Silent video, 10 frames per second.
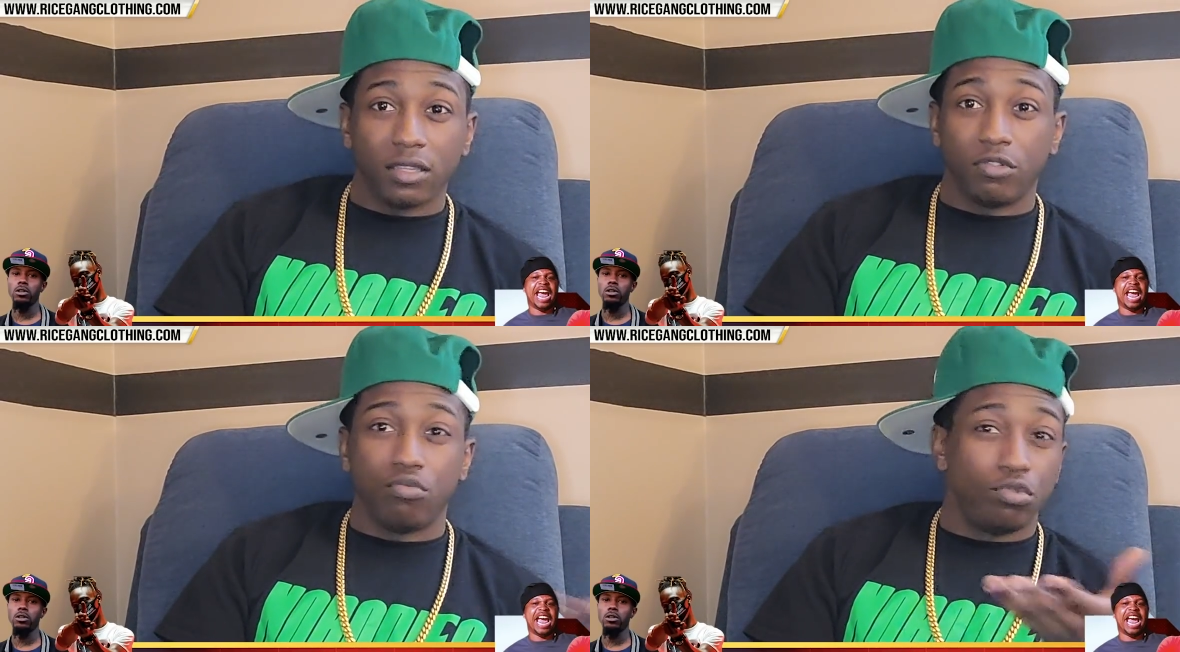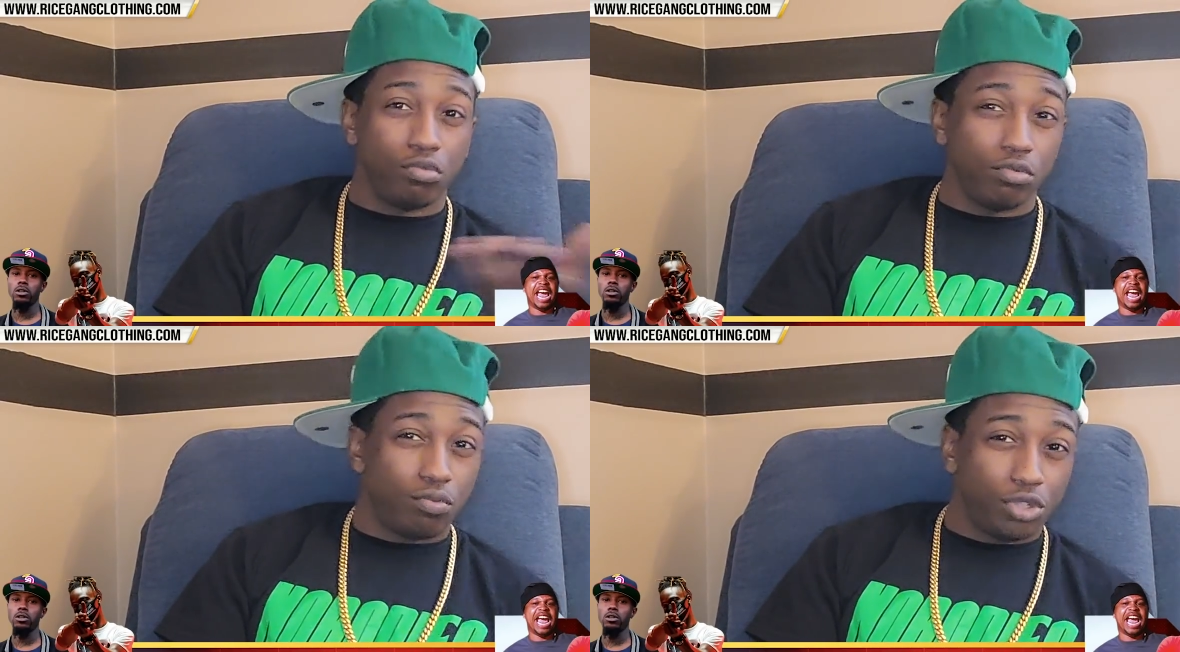Speaker 1: You, you
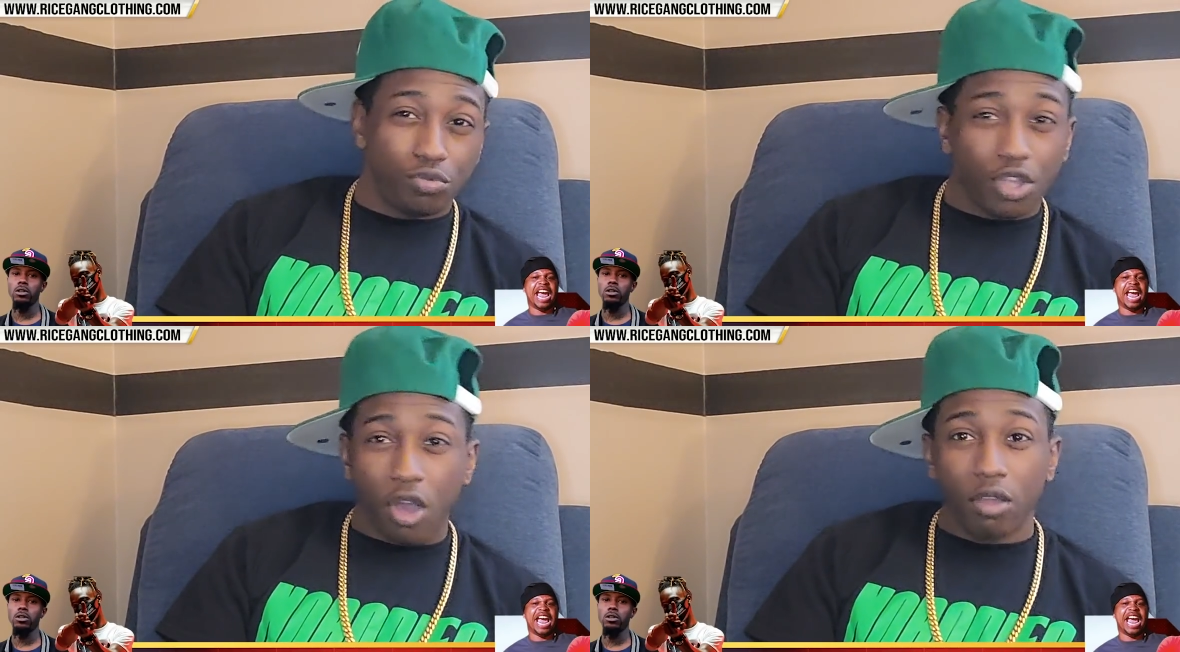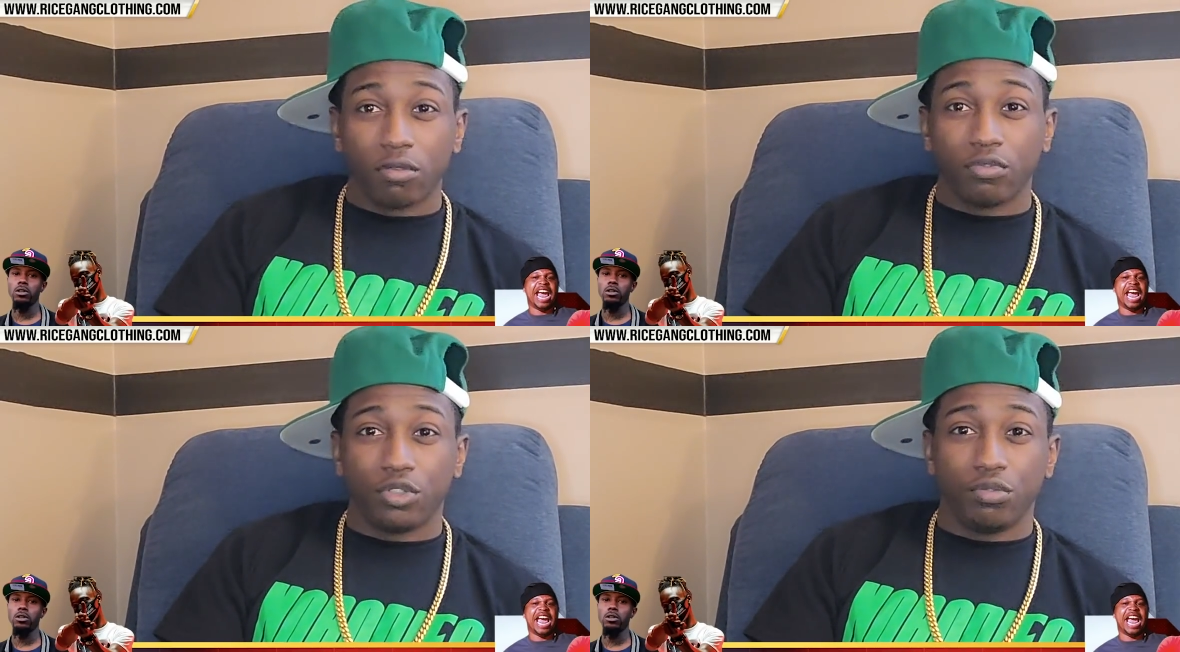what you thought?
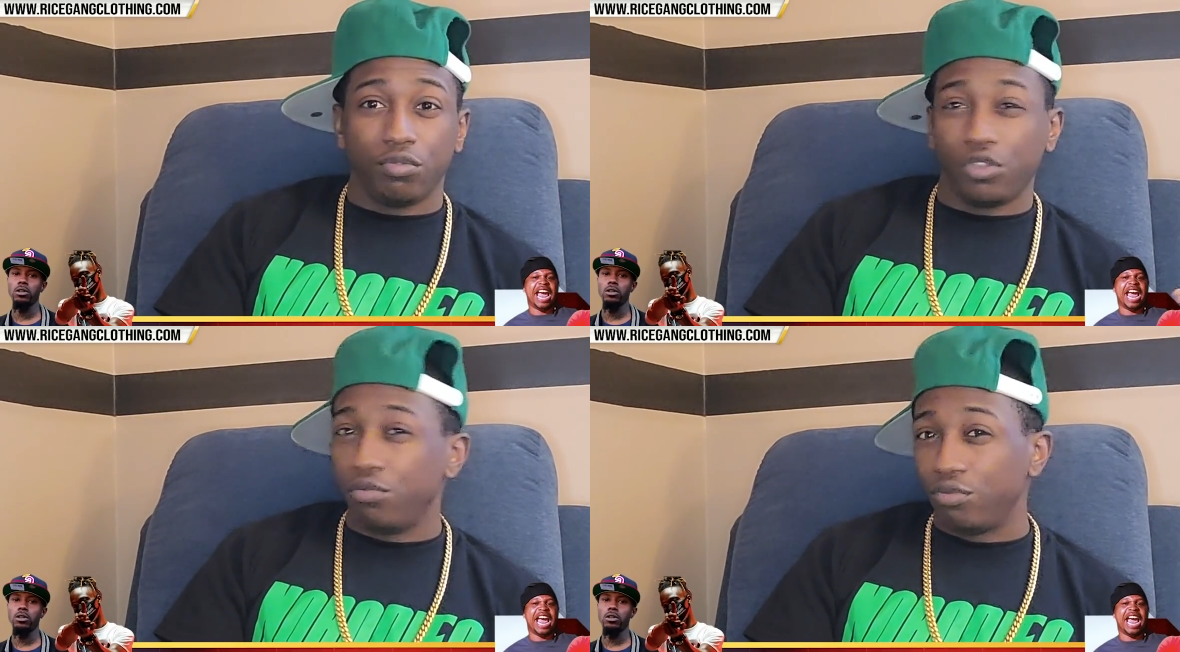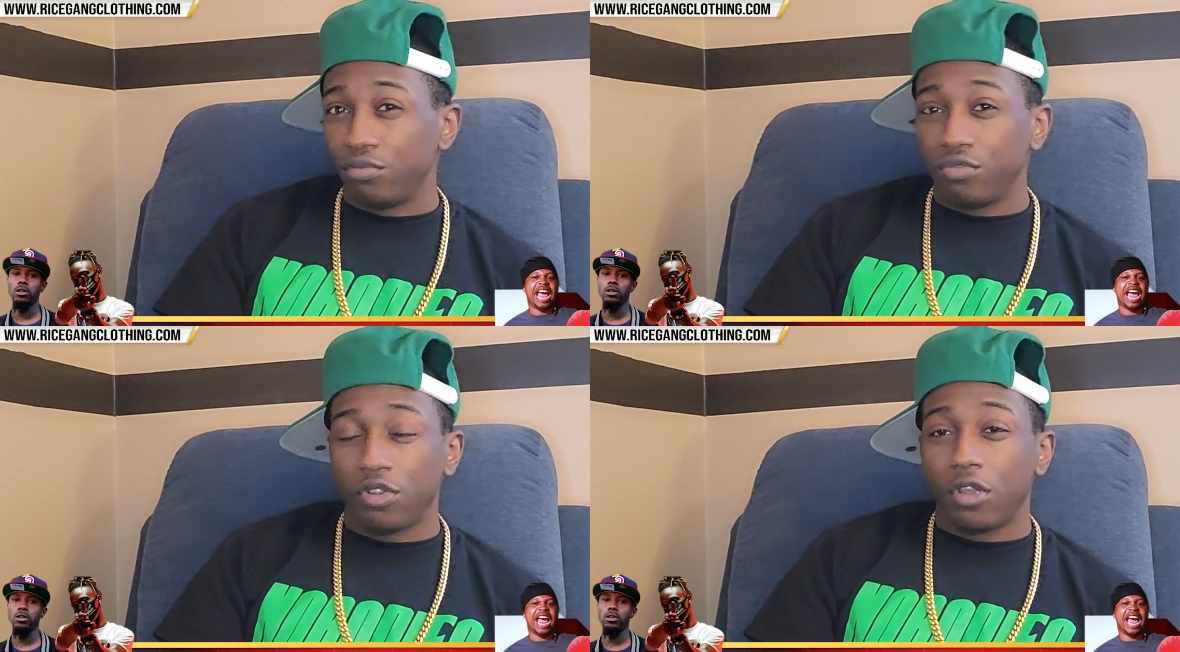What you what you
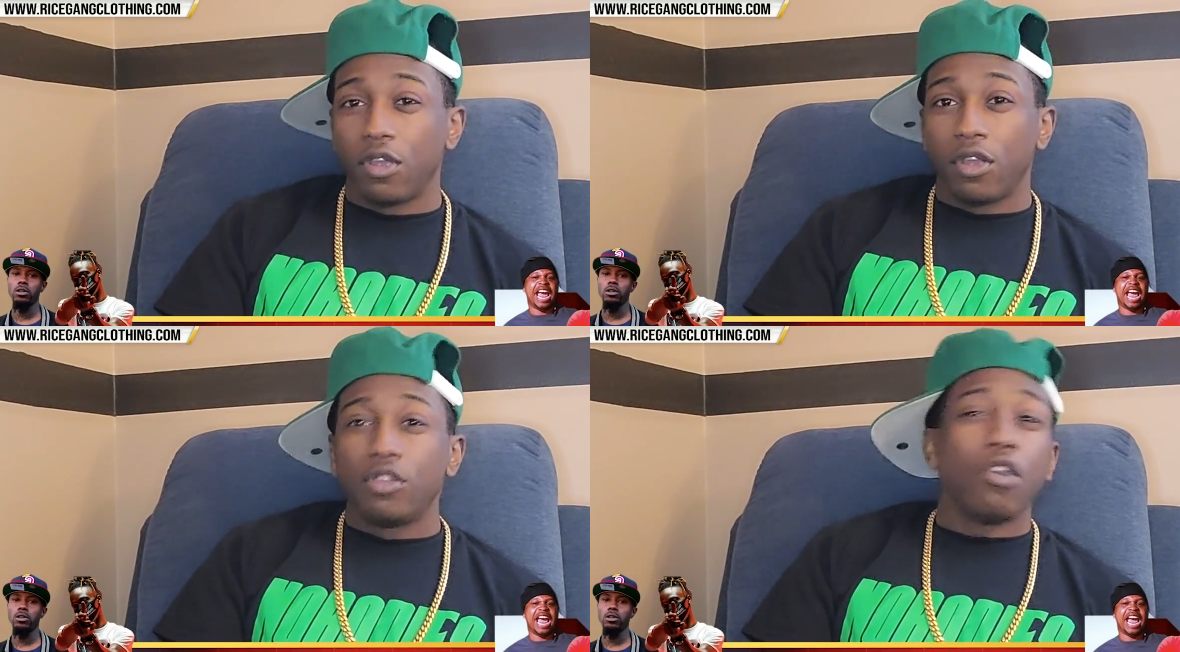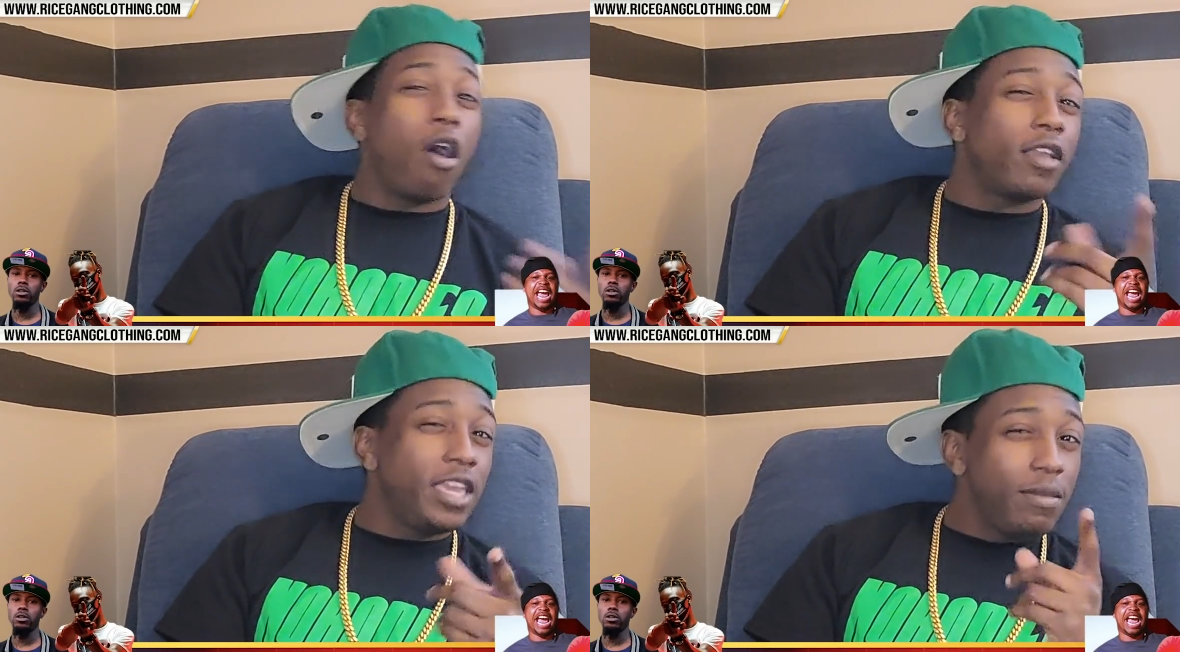
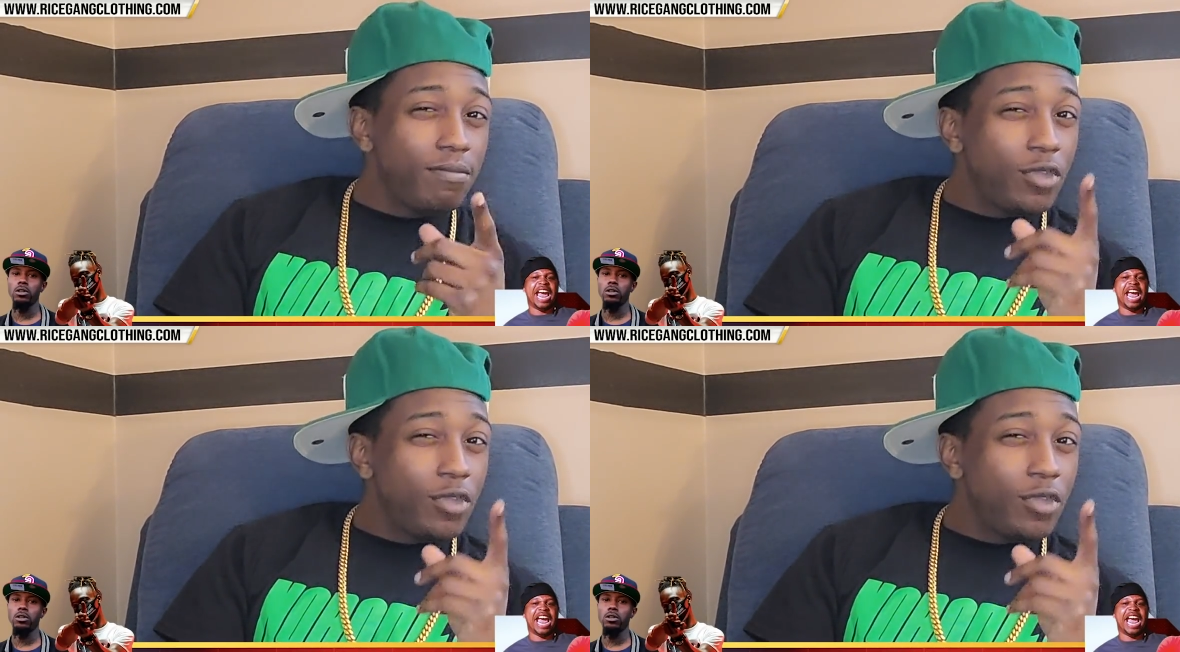Y'all keep